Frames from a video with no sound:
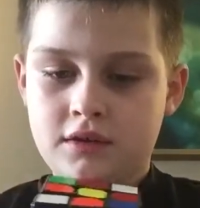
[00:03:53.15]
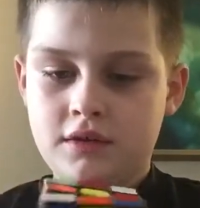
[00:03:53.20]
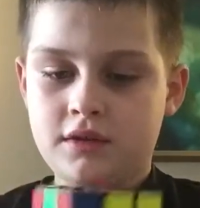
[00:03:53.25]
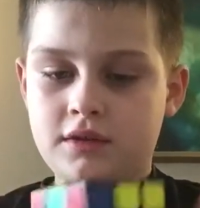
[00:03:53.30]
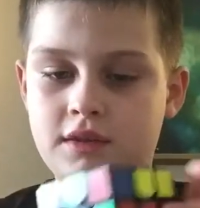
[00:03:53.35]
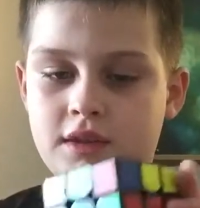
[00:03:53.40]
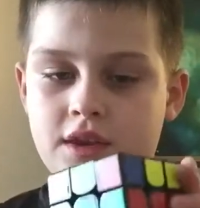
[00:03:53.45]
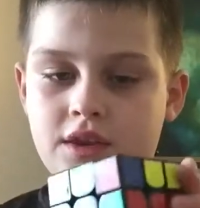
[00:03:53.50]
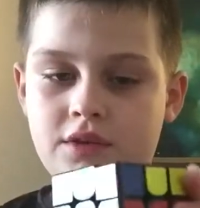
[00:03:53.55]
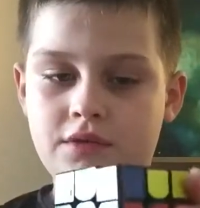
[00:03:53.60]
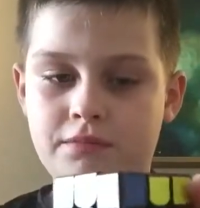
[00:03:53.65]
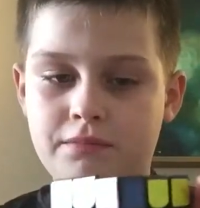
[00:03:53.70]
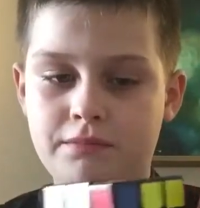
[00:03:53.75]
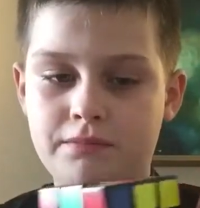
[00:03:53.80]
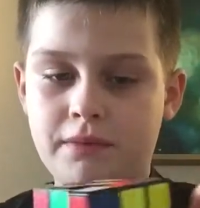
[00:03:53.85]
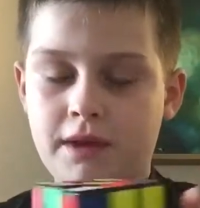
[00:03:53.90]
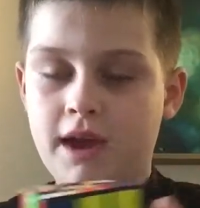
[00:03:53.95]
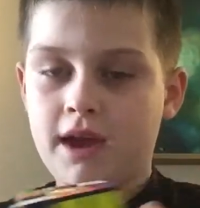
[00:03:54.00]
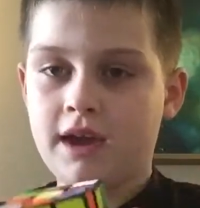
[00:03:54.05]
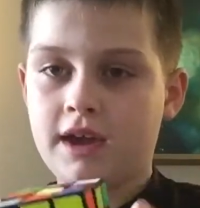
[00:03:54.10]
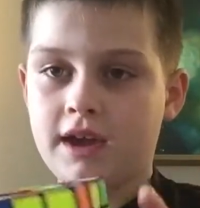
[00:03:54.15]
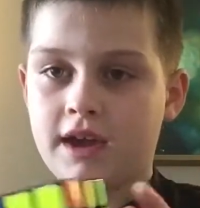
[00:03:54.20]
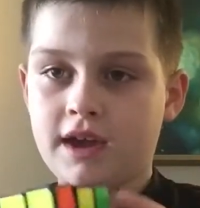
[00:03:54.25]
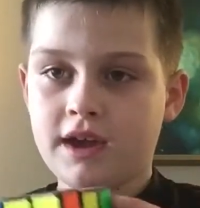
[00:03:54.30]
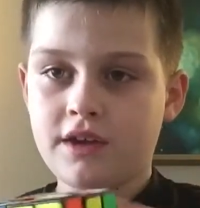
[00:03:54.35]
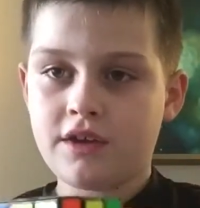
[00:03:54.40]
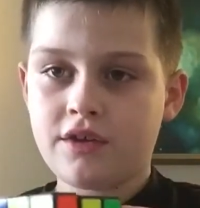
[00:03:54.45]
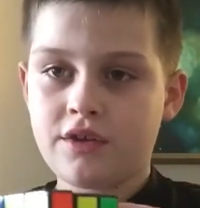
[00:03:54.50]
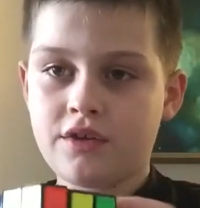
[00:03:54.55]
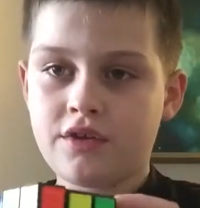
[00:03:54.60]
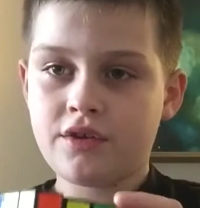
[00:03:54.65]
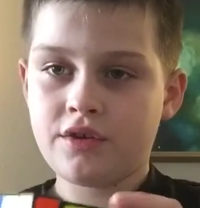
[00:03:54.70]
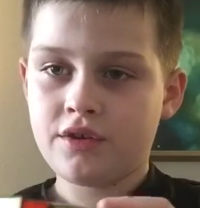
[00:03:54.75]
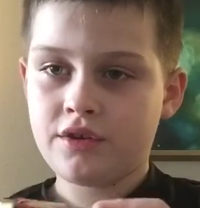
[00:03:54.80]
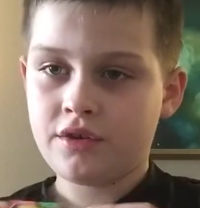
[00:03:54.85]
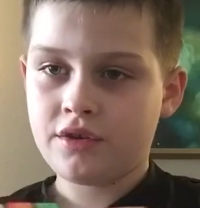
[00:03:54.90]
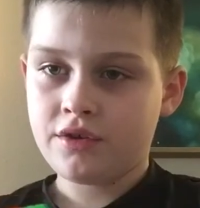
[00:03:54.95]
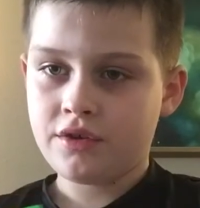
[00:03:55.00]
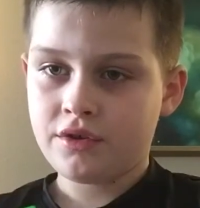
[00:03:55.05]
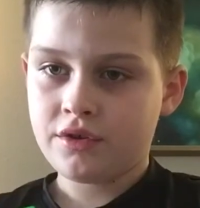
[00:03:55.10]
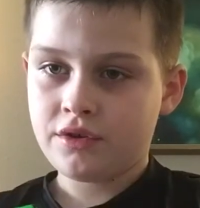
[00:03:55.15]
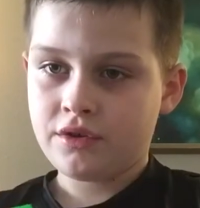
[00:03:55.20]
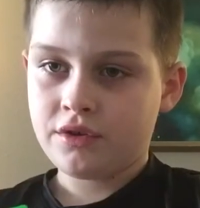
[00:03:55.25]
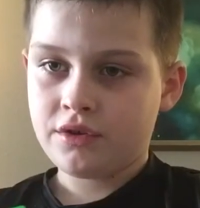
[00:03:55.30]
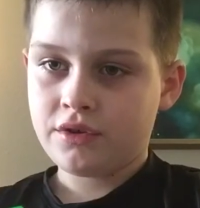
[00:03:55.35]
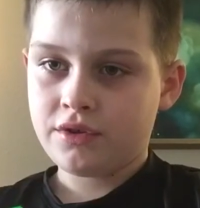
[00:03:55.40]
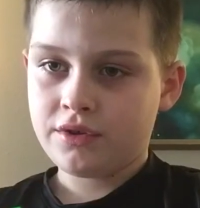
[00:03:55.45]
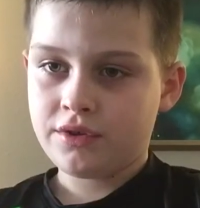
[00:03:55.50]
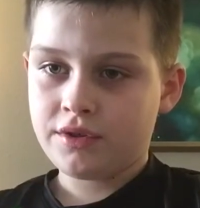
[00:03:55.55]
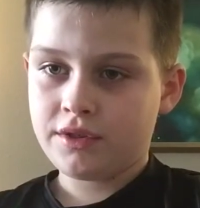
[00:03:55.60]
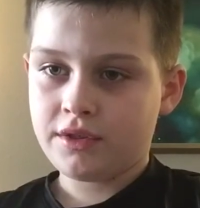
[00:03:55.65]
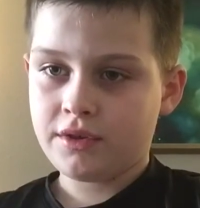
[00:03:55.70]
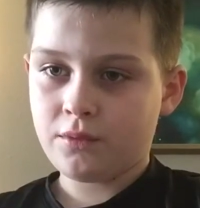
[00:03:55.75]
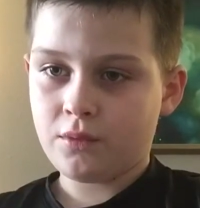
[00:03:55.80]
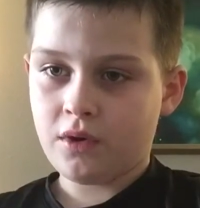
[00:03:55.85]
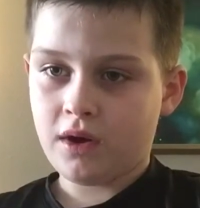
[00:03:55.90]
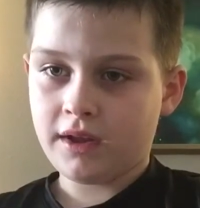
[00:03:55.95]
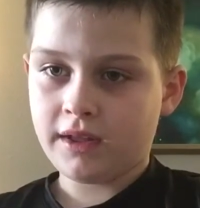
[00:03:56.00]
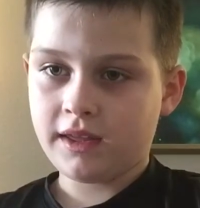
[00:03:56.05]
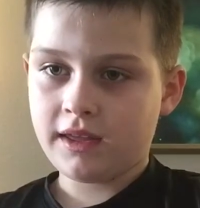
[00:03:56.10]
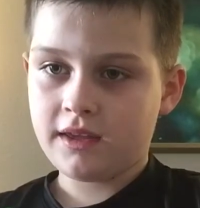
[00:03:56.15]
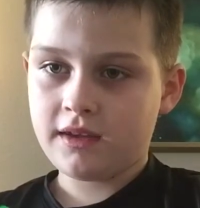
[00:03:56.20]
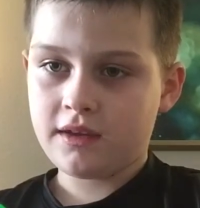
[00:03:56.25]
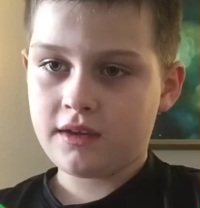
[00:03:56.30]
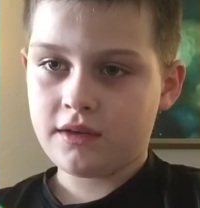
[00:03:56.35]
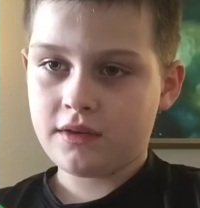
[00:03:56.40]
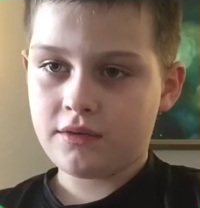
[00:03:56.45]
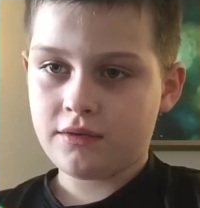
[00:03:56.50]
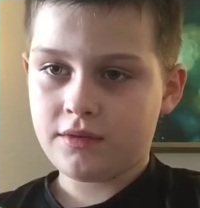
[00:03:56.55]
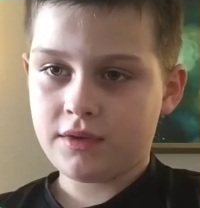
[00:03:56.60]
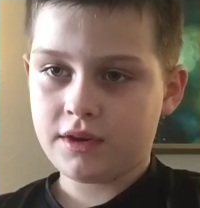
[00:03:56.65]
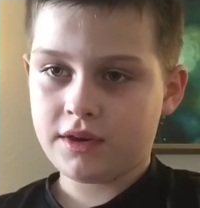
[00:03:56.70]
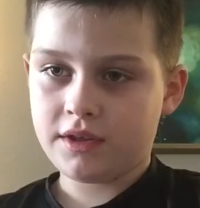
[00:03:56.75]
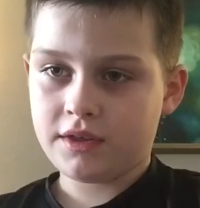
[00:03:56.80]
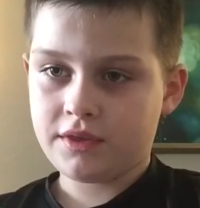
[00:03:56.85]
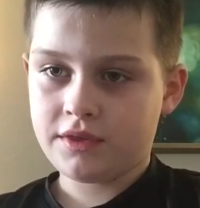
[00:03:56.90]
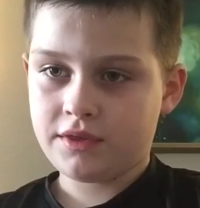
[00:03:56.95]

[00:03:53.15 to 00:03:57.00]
and then you pair the white with